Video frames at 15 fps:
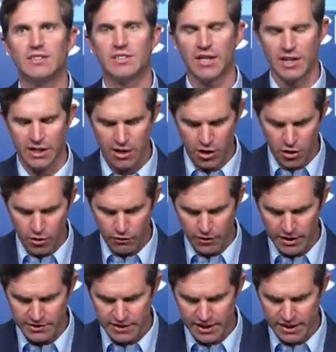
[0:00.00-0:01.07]
is going
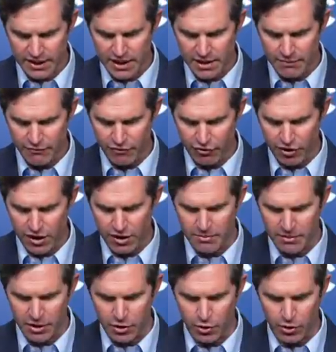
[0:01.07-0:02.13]
to come
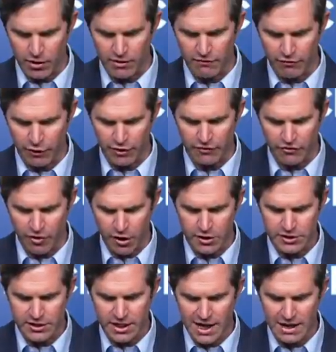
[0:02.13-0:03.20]
from Norton for the
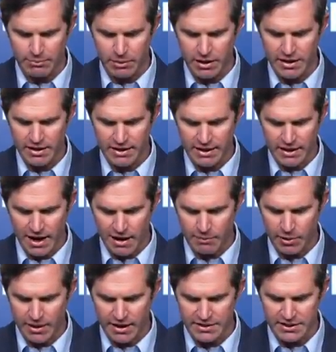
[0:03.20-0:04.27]
first
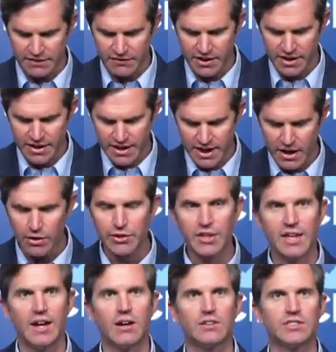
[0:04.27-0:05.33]
comprehensive
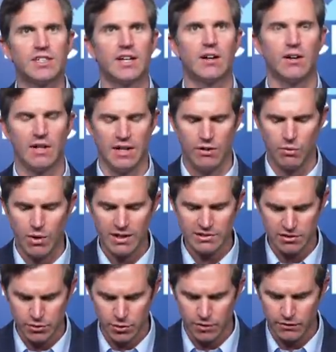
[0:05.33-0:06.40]
healthcare center in
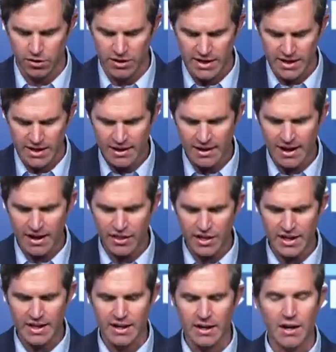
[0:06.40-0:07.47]
West Louisville, I
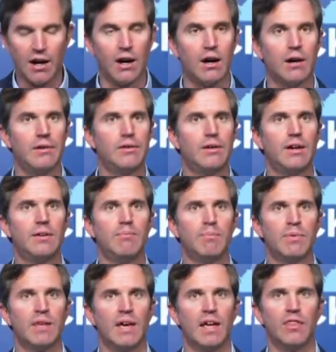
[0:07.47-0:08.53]
think in
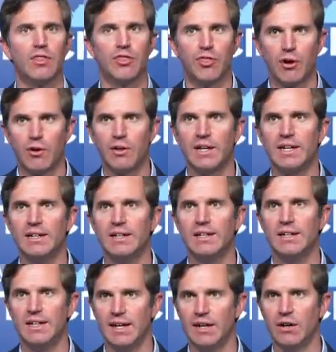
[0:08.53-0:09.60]
130
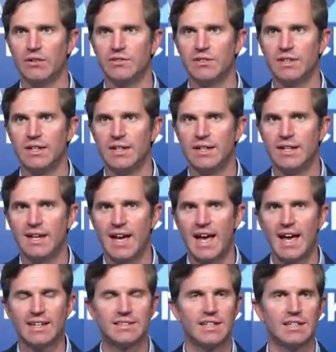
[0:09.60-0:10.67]
years.
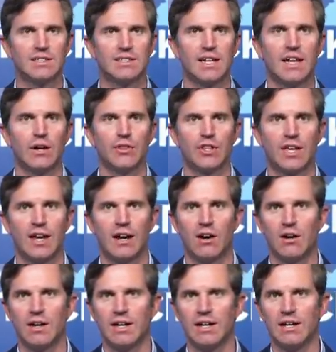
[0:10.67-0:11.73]
Access to
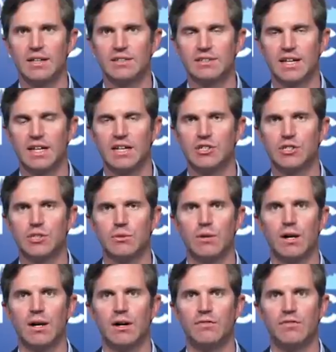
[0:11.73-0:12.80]
healthcare is an
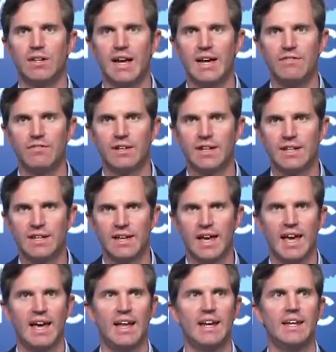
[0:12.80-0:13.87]
issue of life
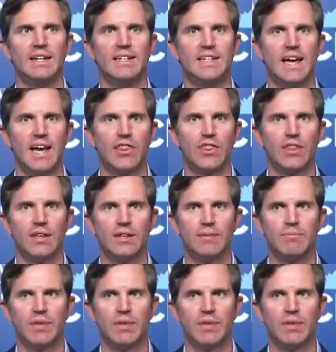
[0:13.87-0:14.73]
and death,